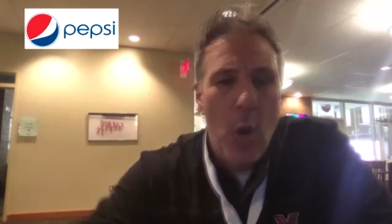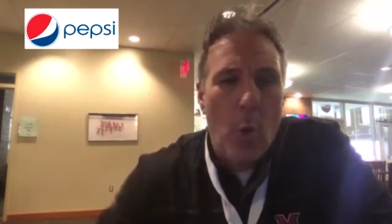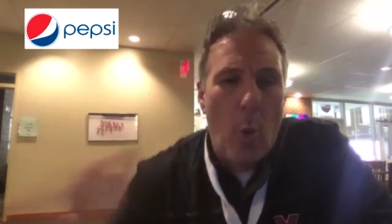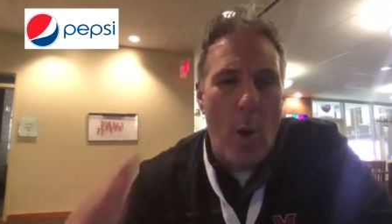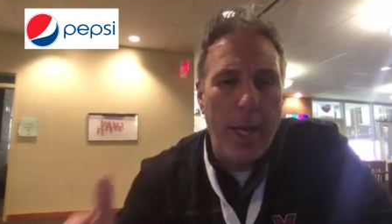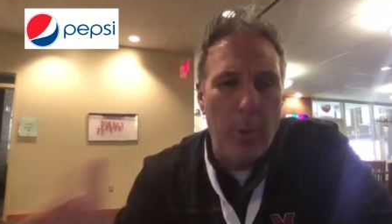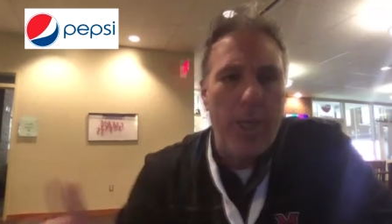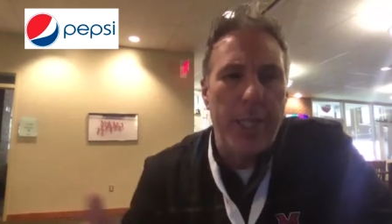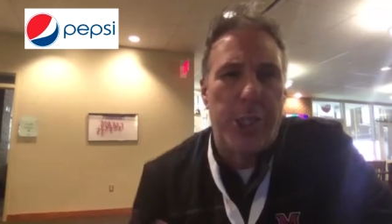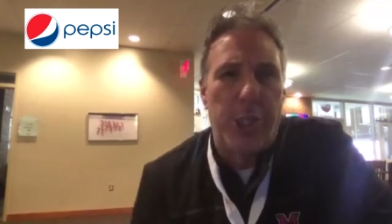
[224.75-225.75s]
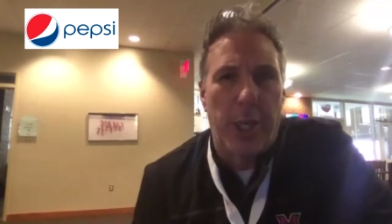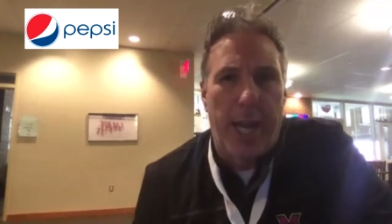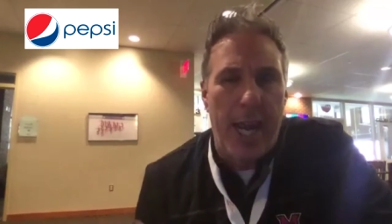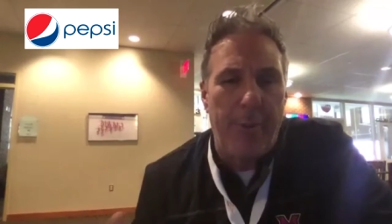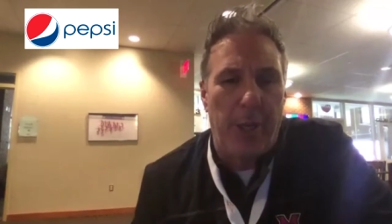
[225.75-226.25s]
What what is your
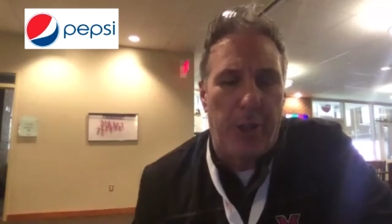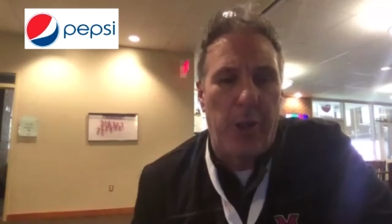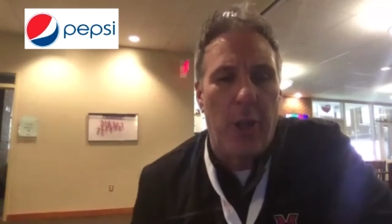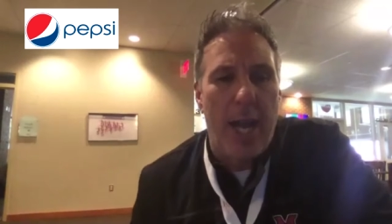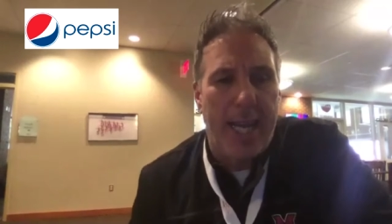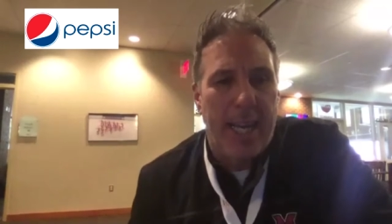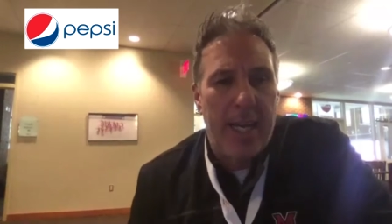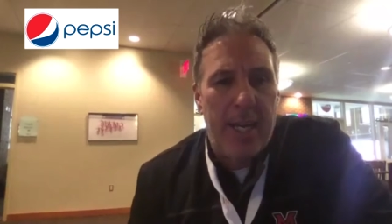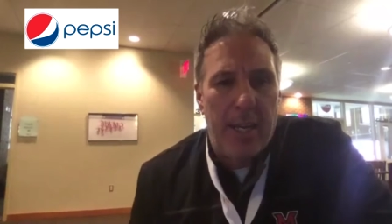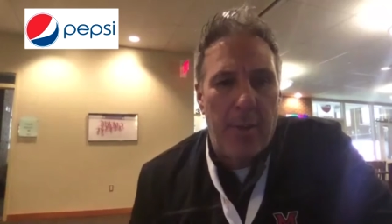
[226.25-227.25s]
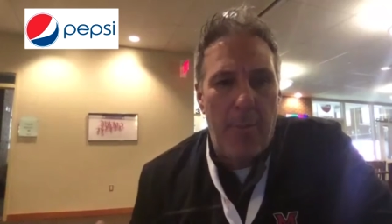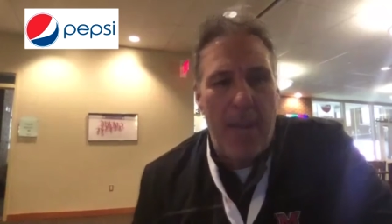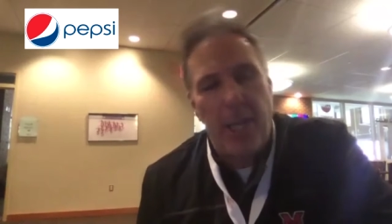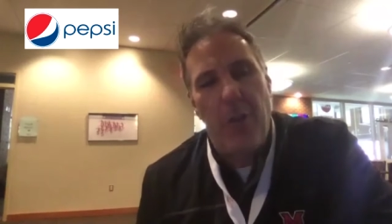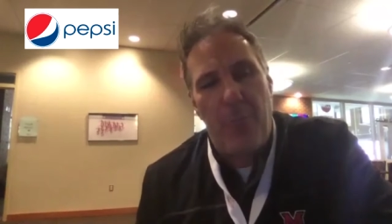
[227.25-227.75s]
game? Do you, do you like
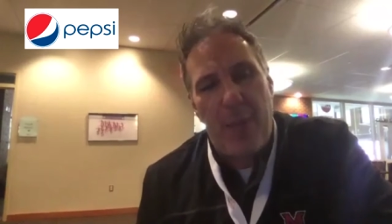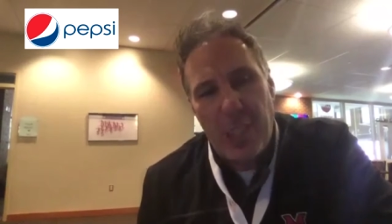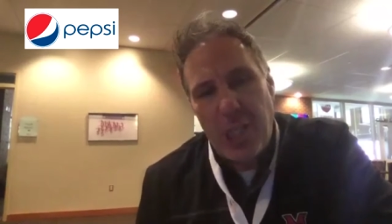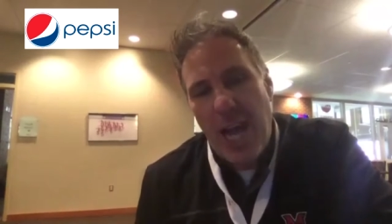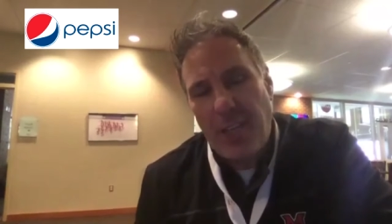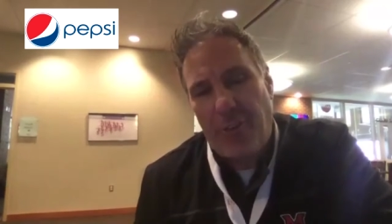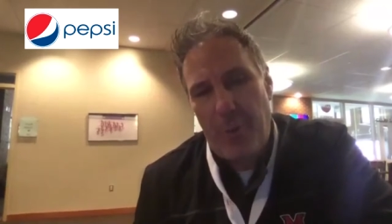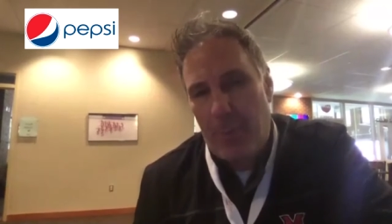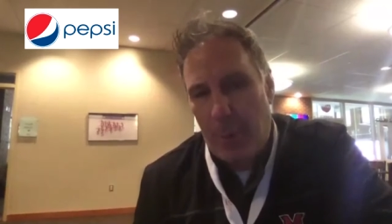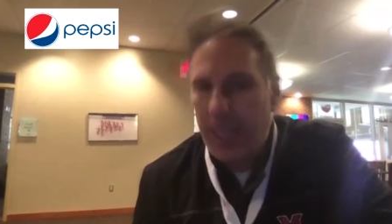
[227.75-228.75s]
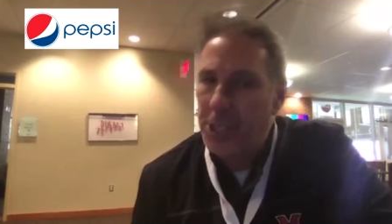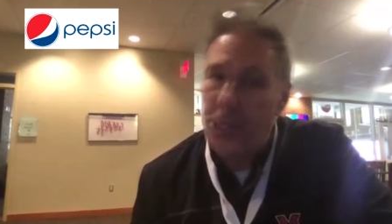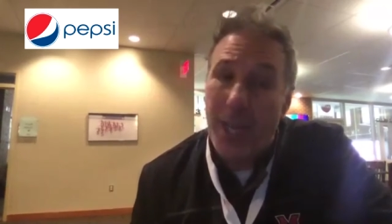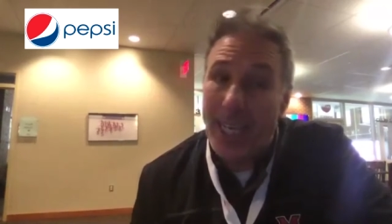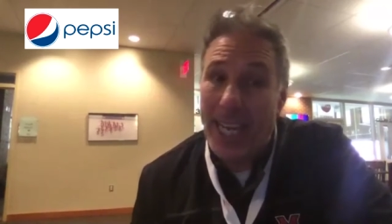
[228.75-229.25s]
making those big shots from the point because you
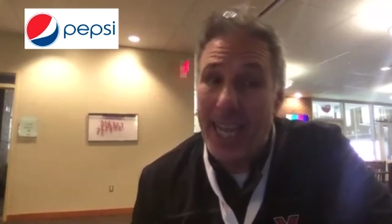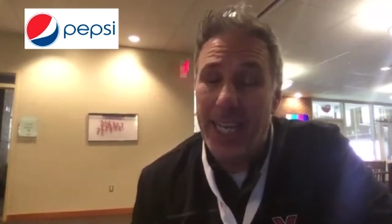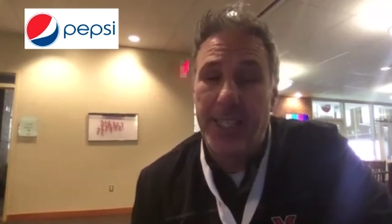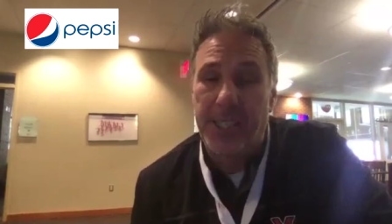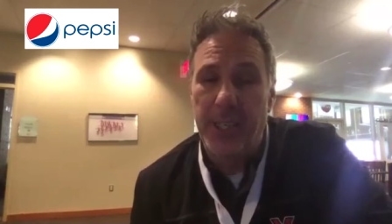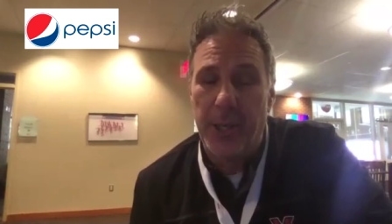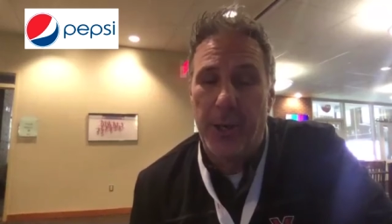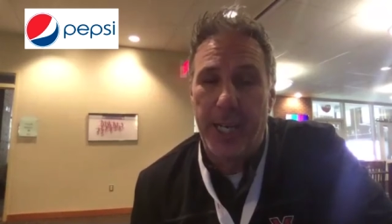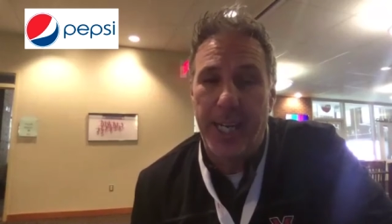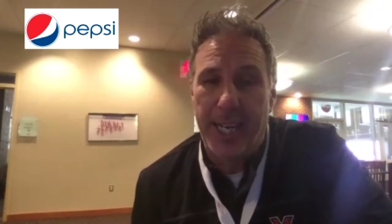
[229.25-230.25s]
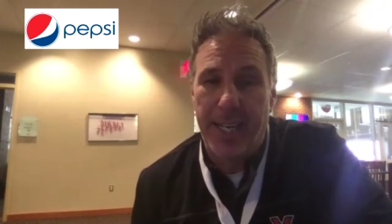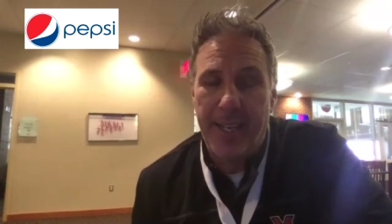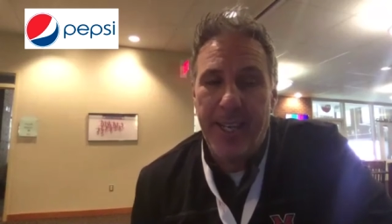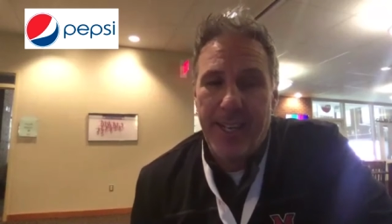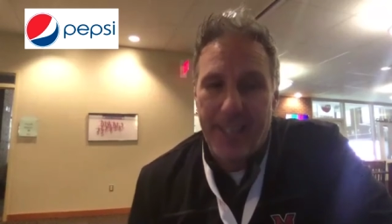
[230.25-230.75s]
got a cannon too. And
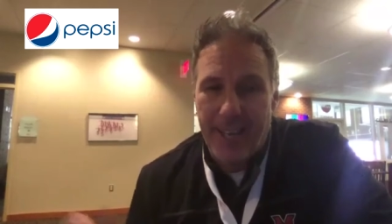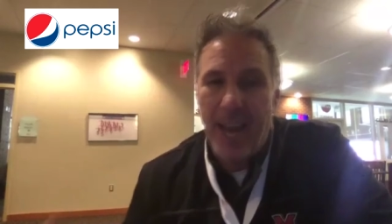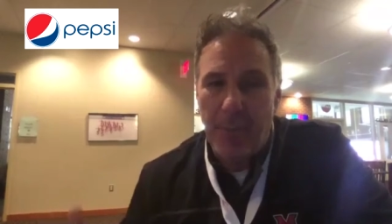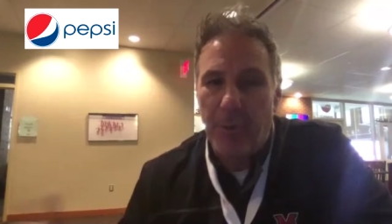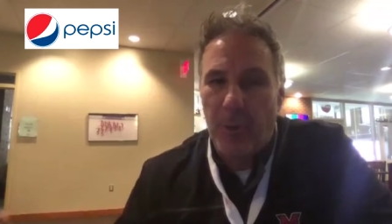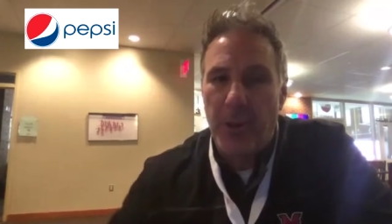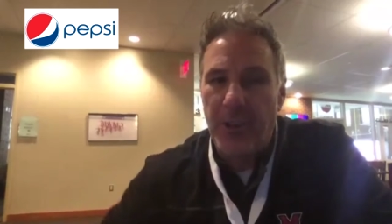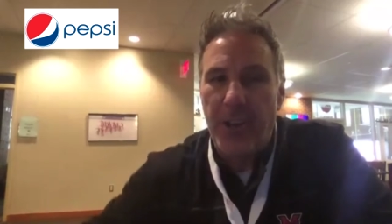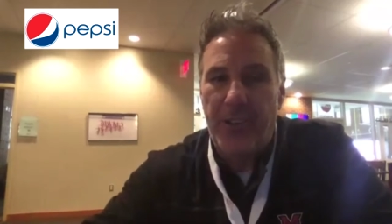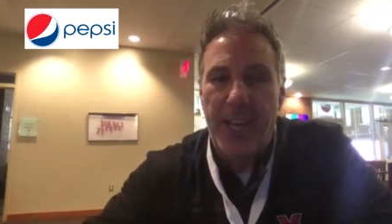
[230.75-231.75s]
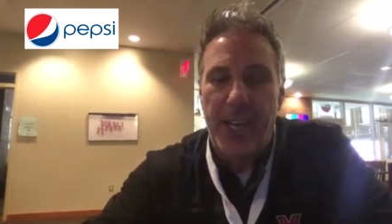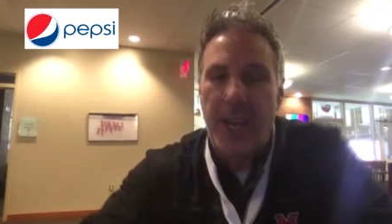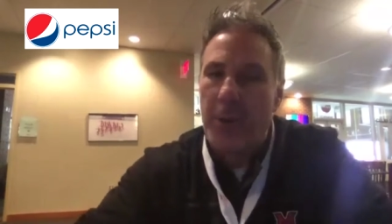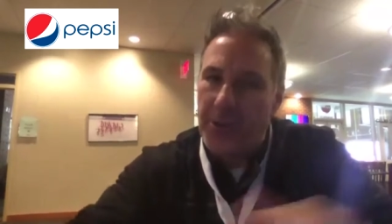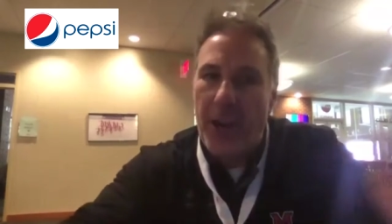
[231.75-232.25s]
I think before it's all said and done,
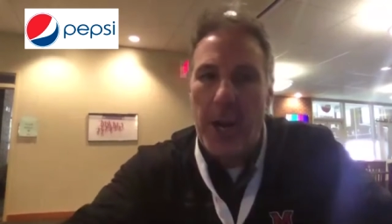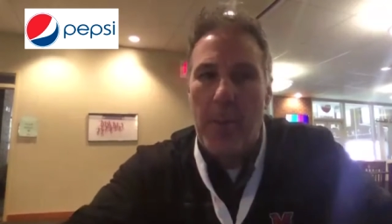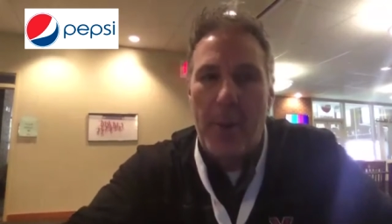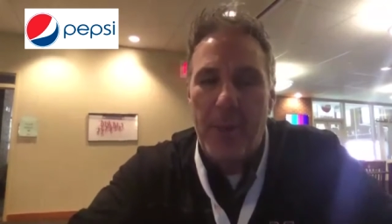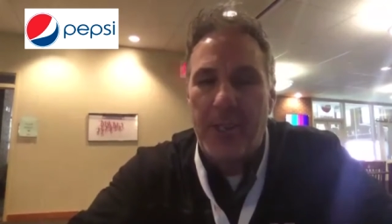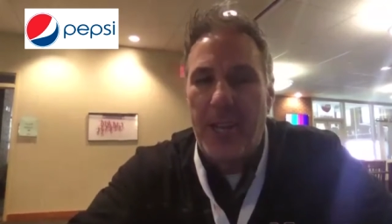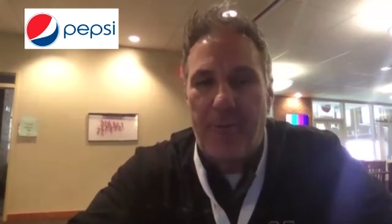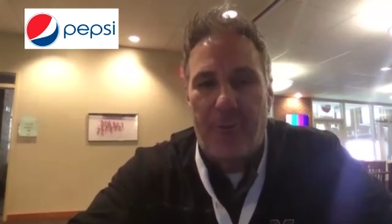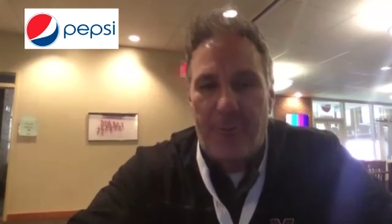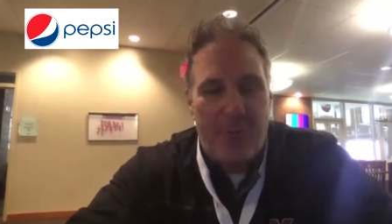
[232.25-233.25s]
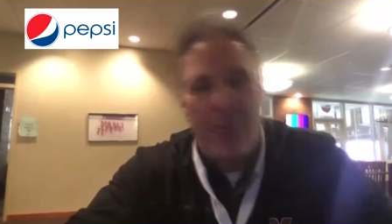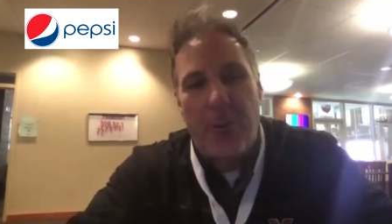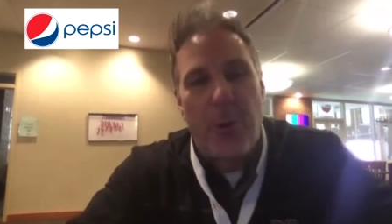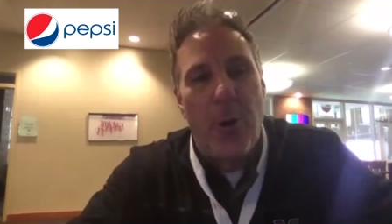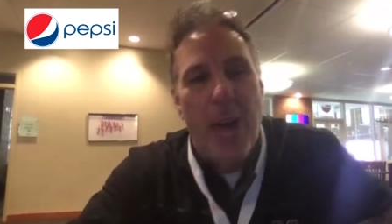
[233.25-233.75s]
with sorry about missing that
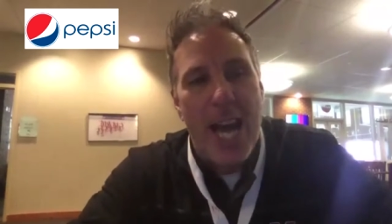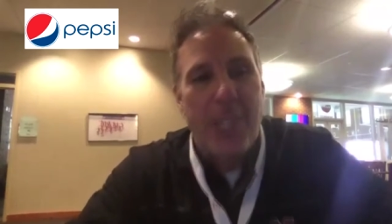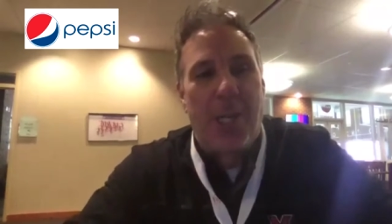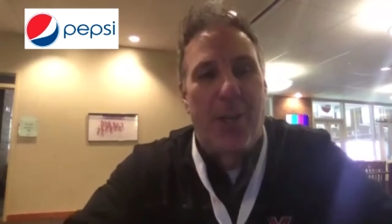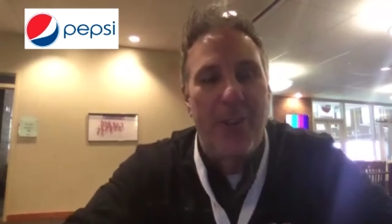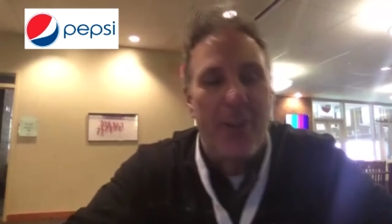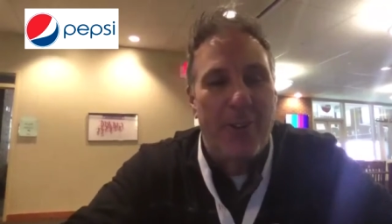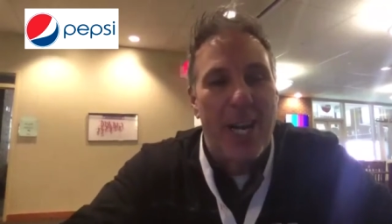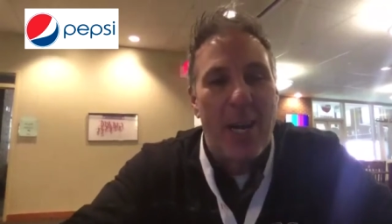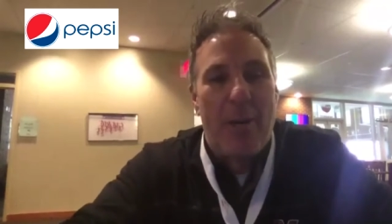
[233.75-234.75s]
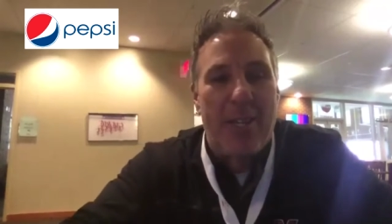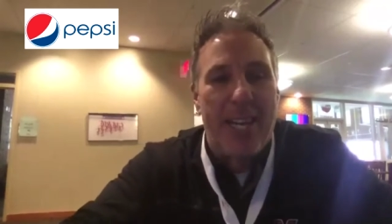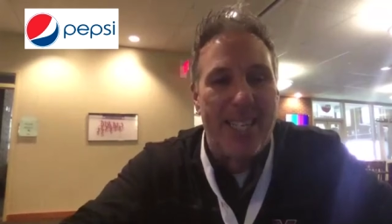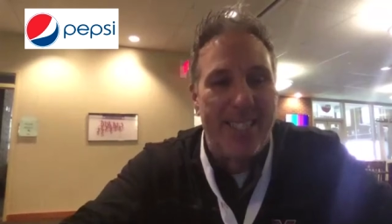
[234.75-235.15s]
first goal last year too. I forgot about that.